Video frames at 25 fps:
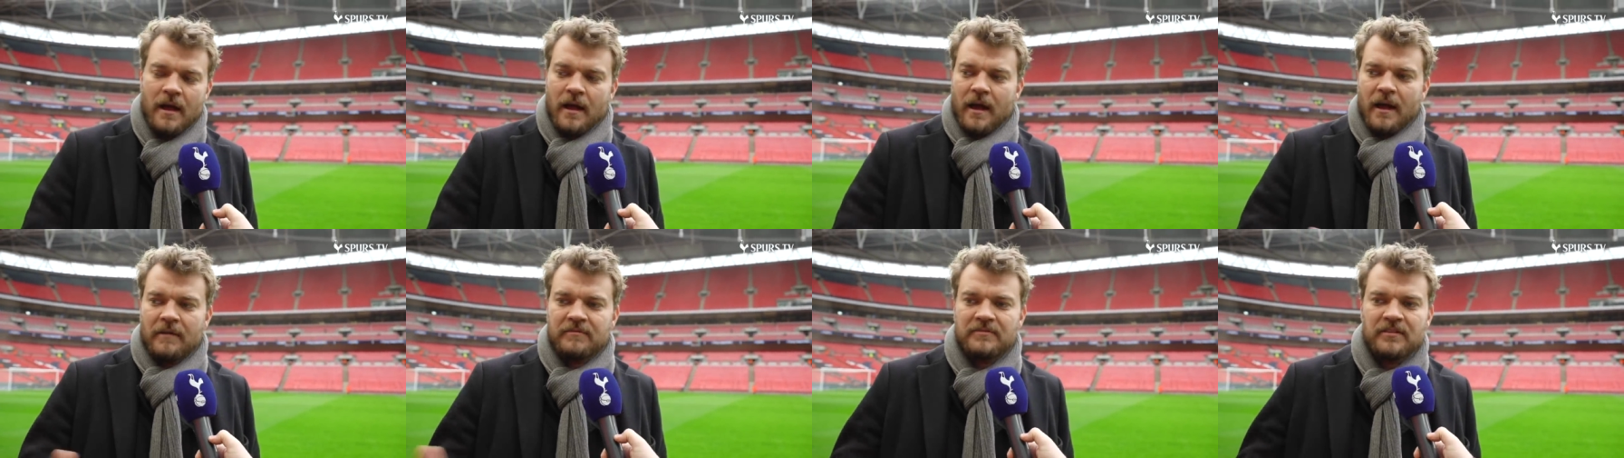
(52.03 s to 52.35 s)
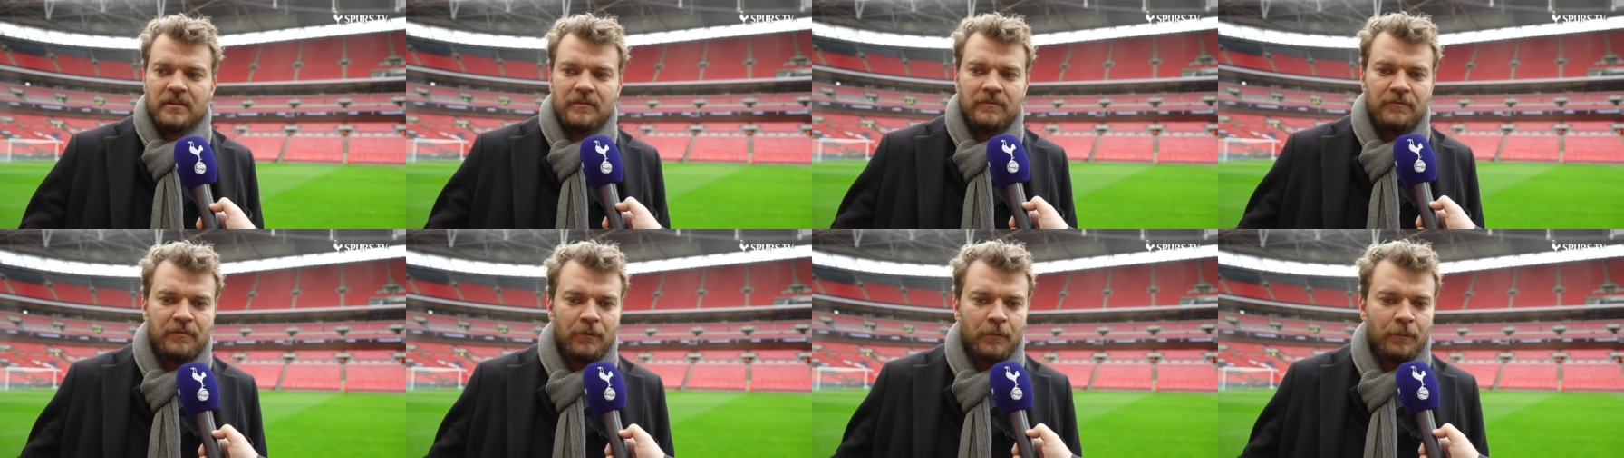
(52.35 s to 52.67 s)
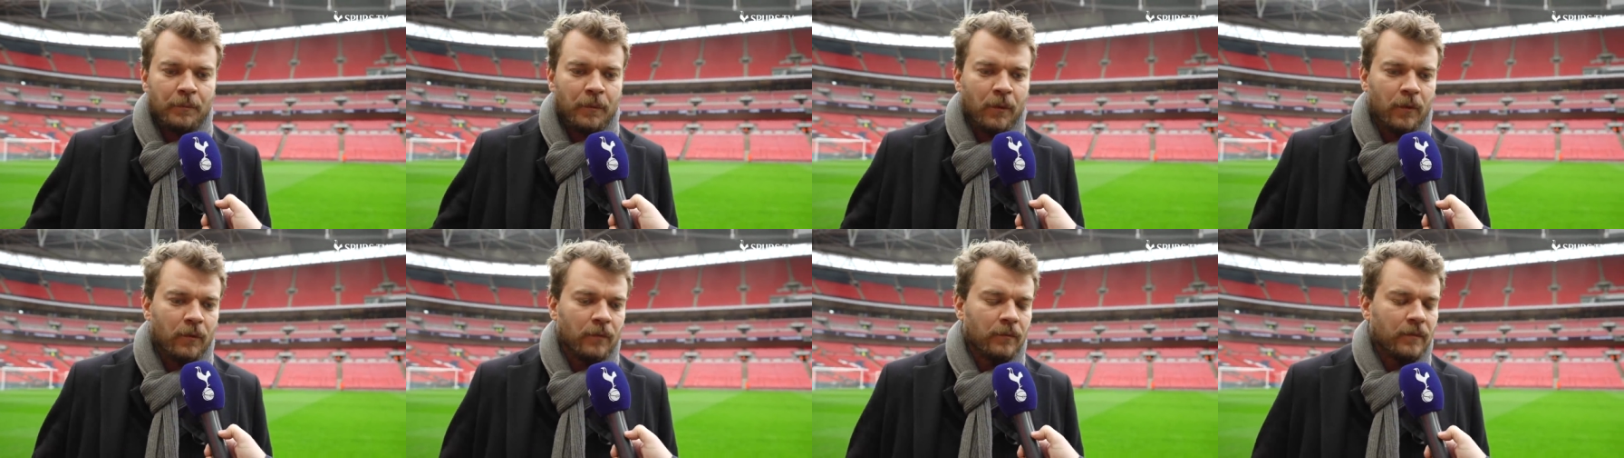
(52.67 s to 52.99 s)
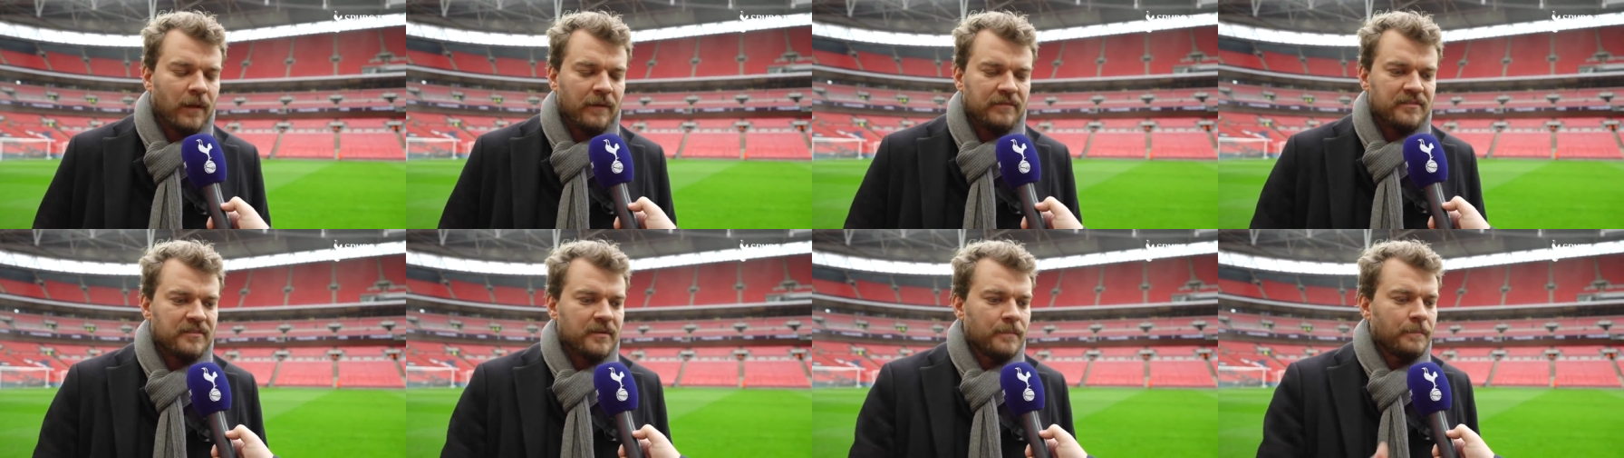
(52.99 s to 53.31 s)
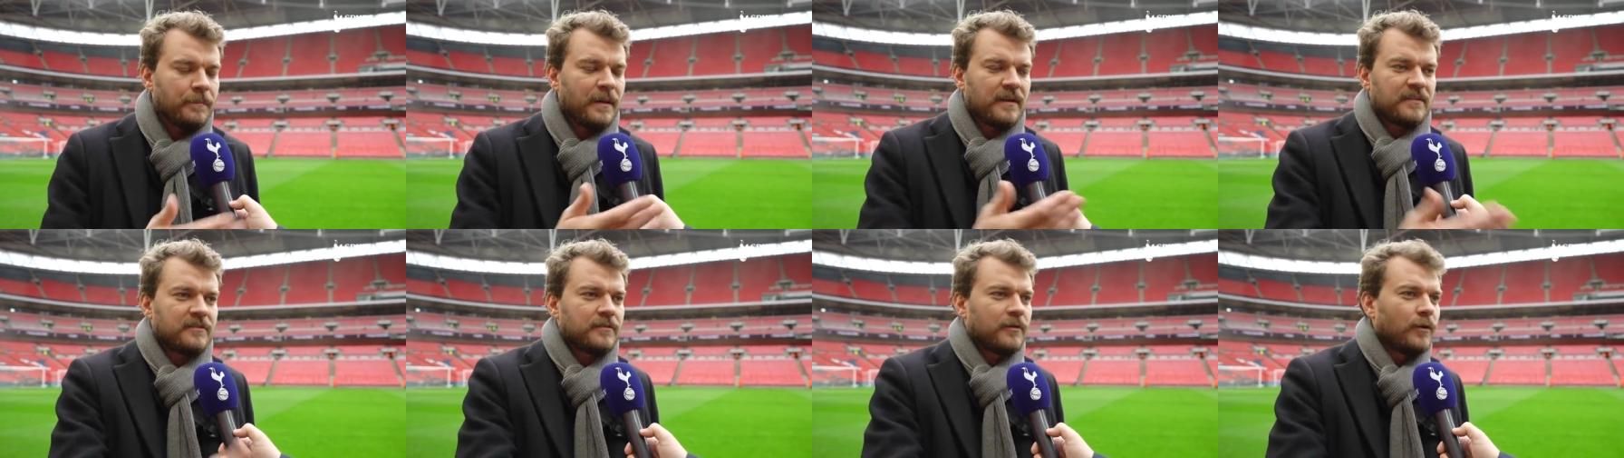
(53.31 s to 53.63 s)
I've seen football, I've seen
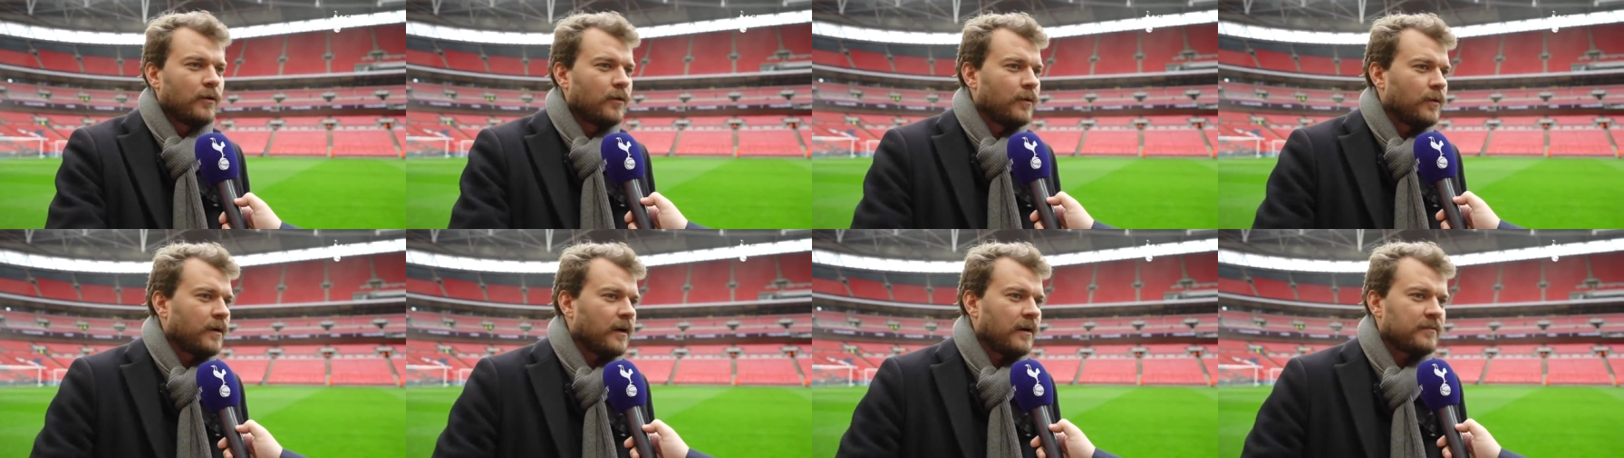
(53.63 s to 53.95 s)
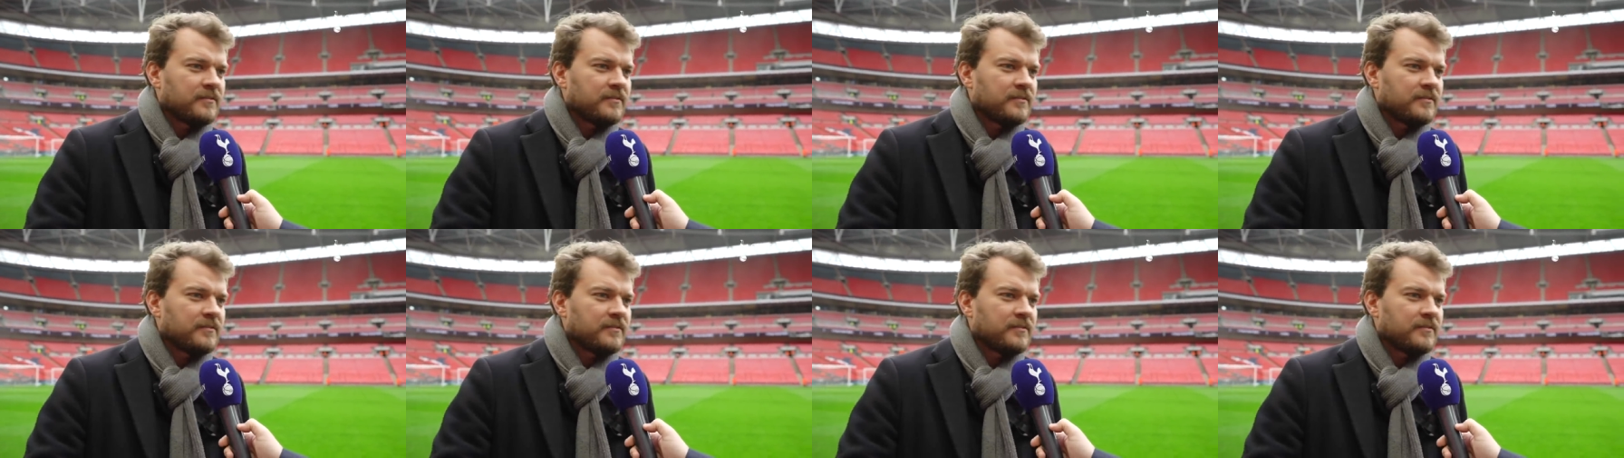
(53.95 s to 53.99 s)
Barcelona,